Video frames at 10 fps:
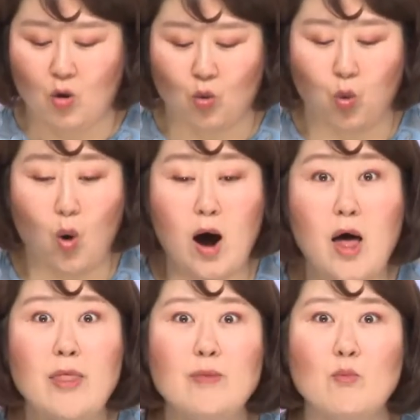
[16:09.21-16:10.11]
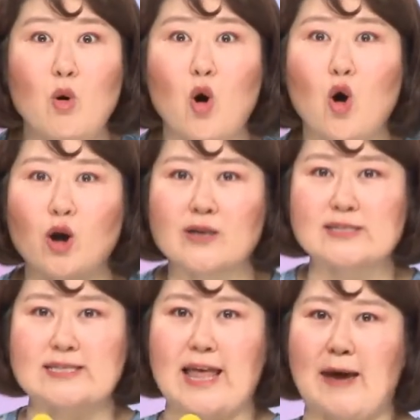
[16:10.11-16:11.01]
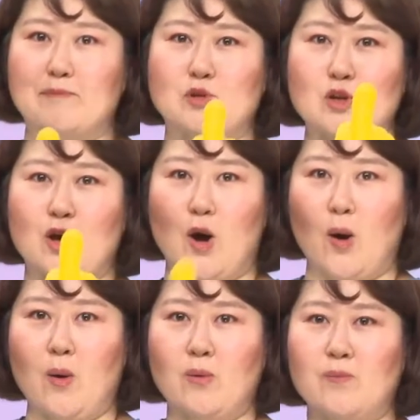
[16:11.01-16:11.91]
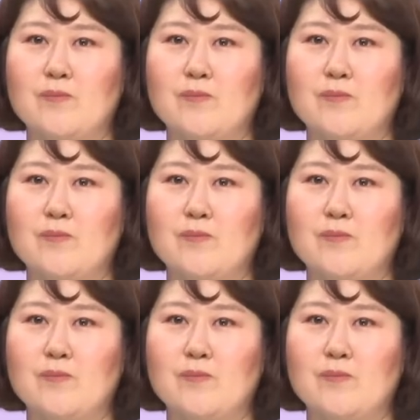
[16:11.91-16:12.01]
one more step to go.